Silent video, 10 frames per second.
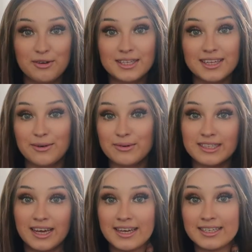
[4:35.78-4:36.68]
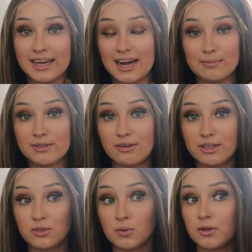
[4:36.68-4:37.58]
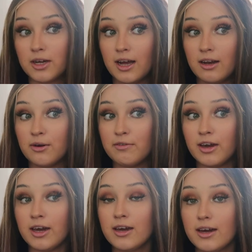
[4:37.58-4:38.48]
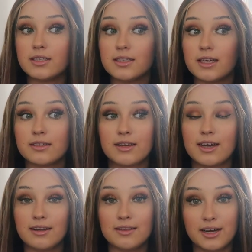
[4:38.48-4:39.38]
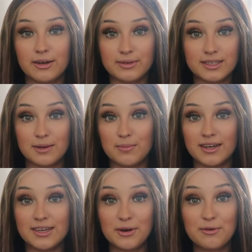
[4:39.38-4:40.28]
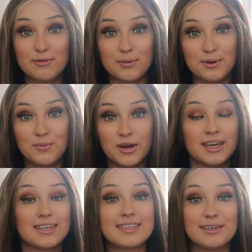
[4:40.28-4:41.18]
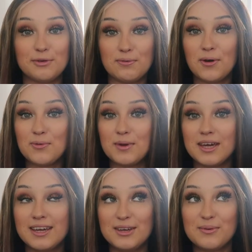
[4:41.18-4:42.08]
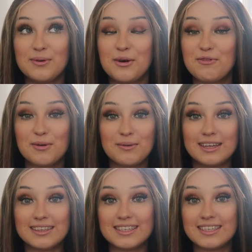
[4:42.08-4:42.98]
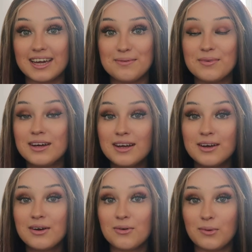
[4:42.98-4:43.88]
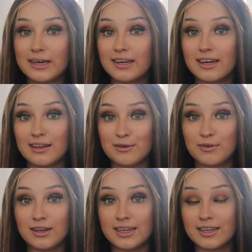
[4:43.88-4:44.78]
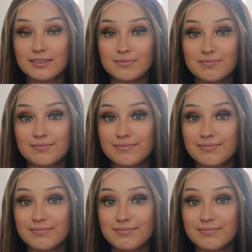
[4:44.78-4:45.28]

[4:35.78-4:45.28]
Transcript: the first thing I will say is I absolutely adore the colour of it. This is like the colour that I always typically go for in wigs. If you know me, you will know I've probably had the same wig colour for like